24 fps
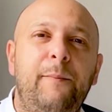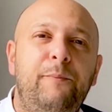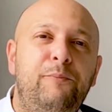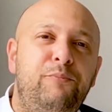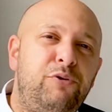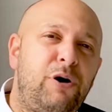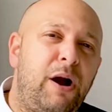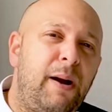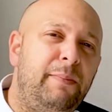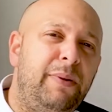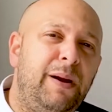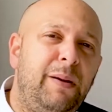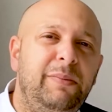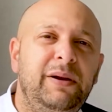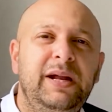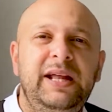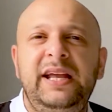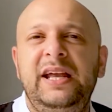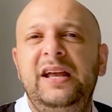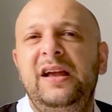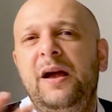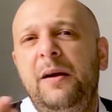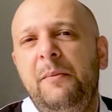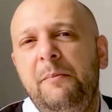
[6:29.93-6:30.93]

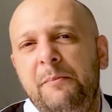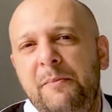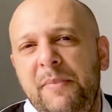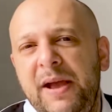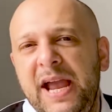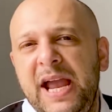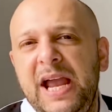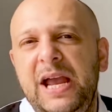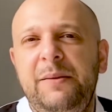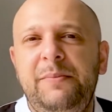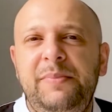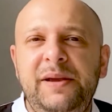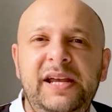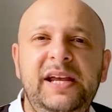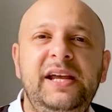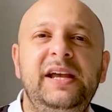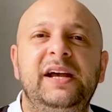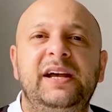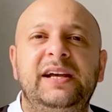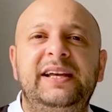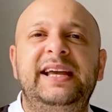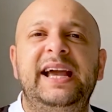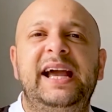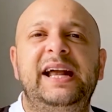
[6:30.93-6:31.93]
Probably,
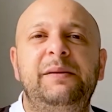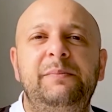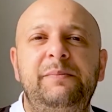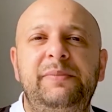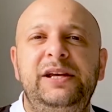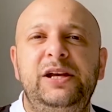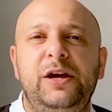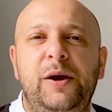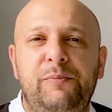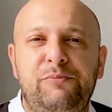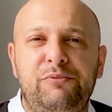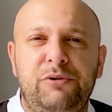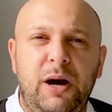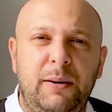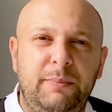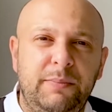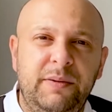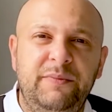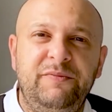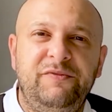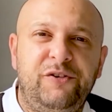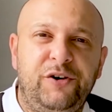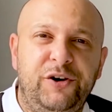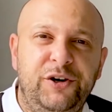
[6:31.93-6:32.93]
maybe, can be a
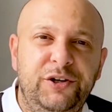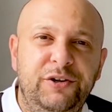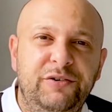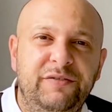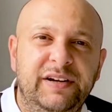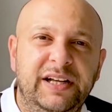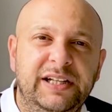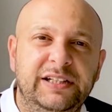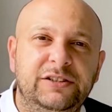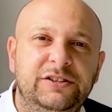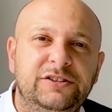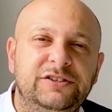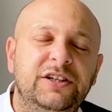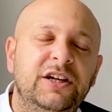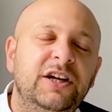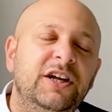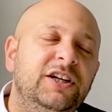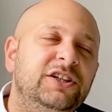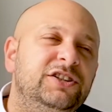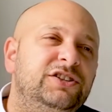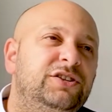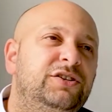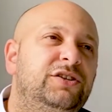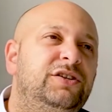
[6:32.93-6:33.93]
problem for Juventus.
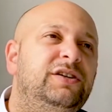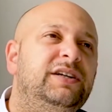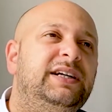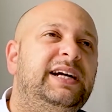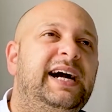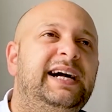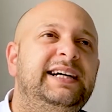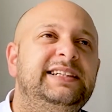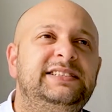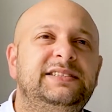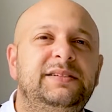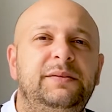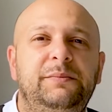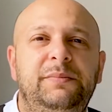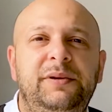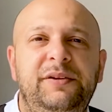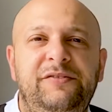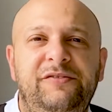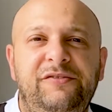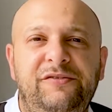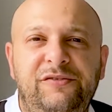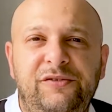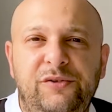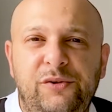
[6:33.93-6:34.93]
So, guys,
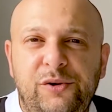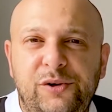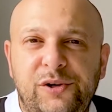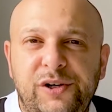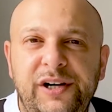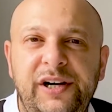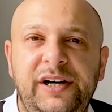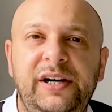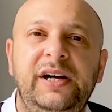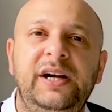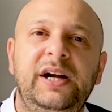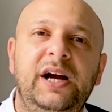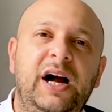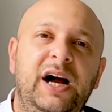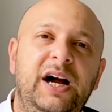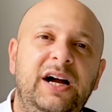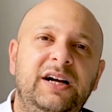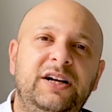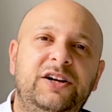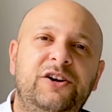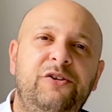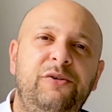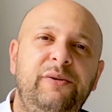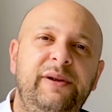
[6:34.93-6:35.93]

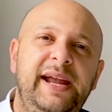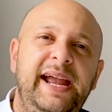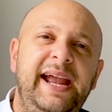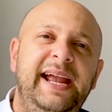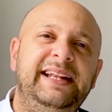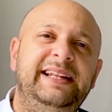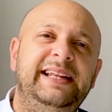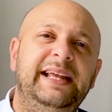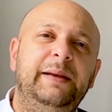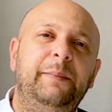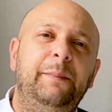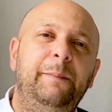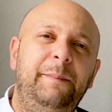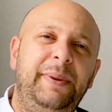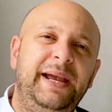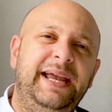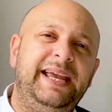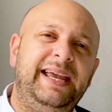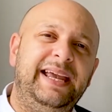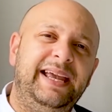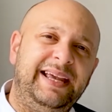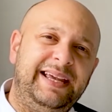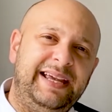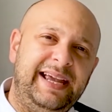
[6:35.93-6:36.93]
before creating
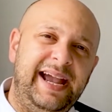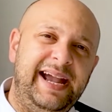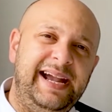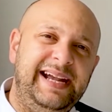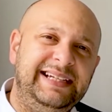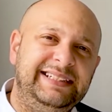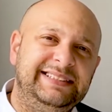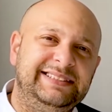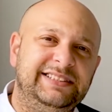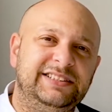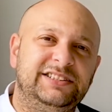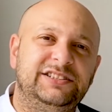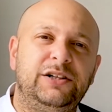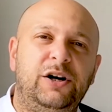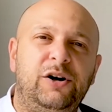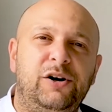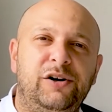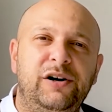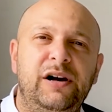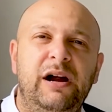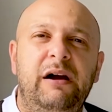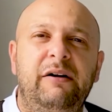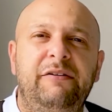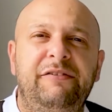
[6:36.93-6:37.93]
big cases
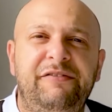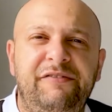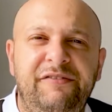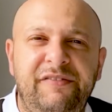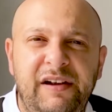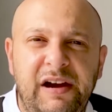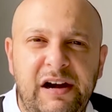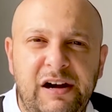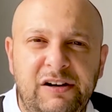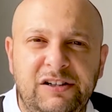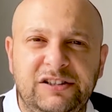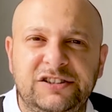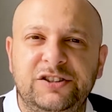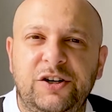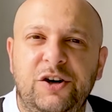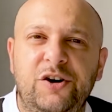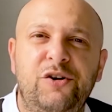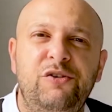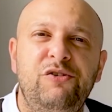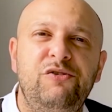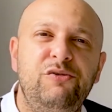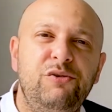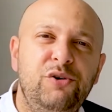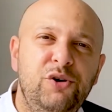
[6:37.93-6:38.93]
or affairs
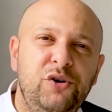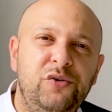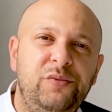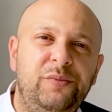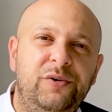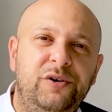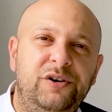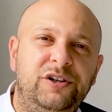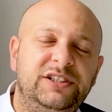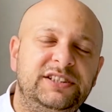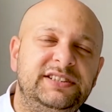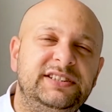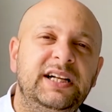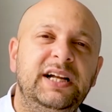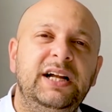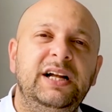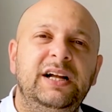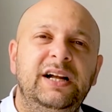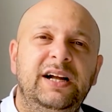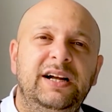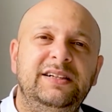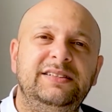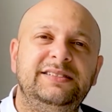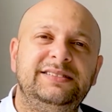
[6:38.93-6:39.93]
or rumors,
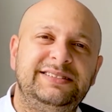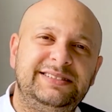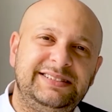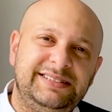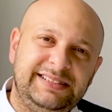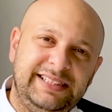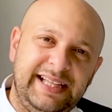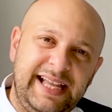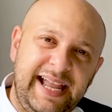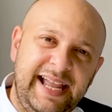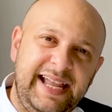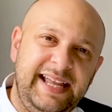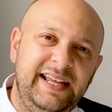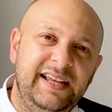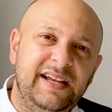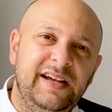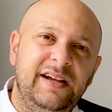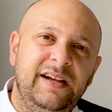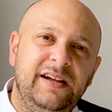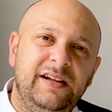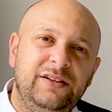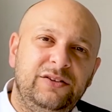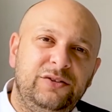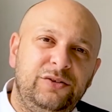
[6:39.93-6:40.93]
stay
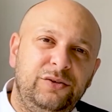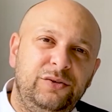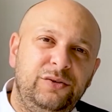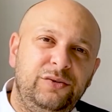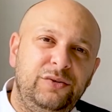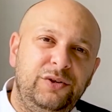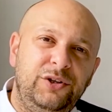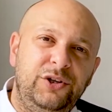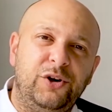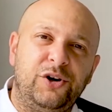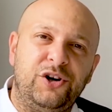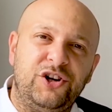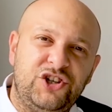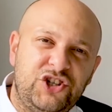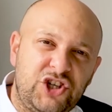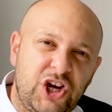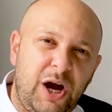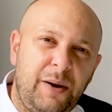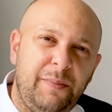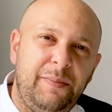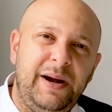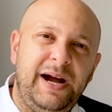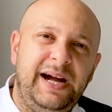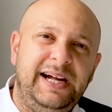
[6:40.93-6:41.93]
to your
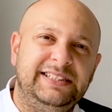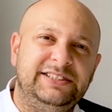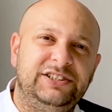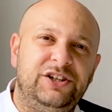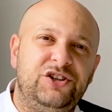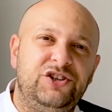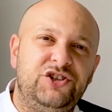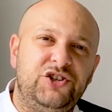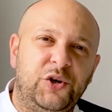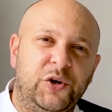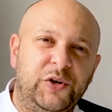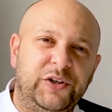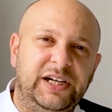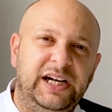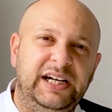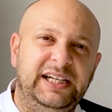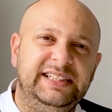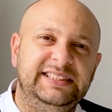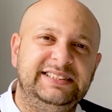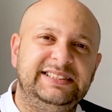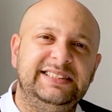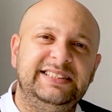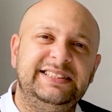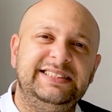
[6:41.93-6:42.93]
job as a
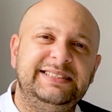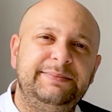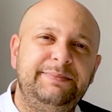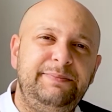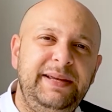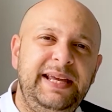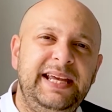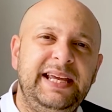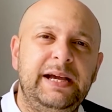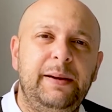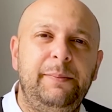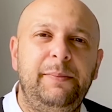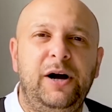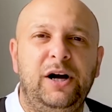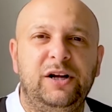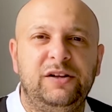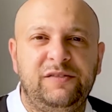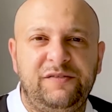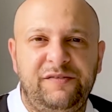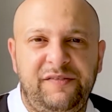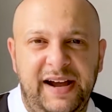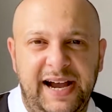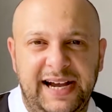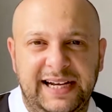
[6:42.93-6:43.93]
journalist. Speak
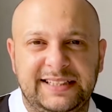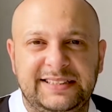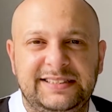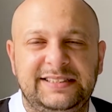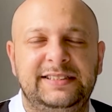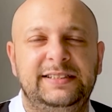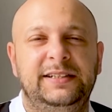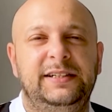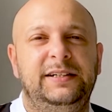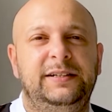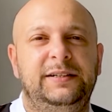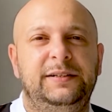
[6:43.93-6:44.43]
about facts.